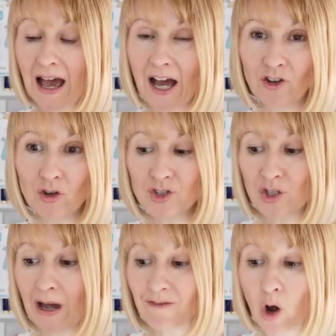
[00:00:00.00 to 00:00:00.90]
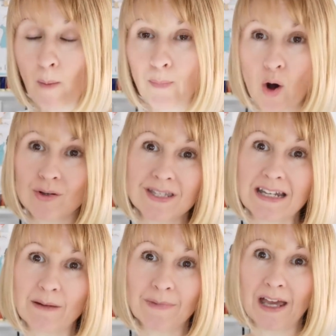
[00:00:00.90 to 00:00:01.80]
and also I've got a box
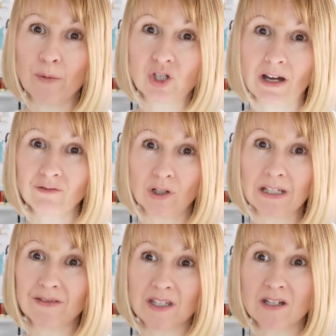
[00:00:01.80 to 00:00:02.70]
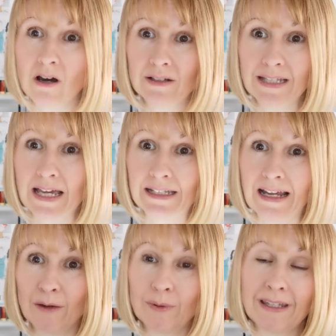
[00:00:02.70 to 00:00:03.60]
down there which I've not even started getting
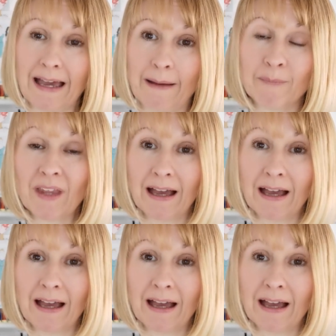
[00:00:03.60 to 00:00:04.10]
out yet.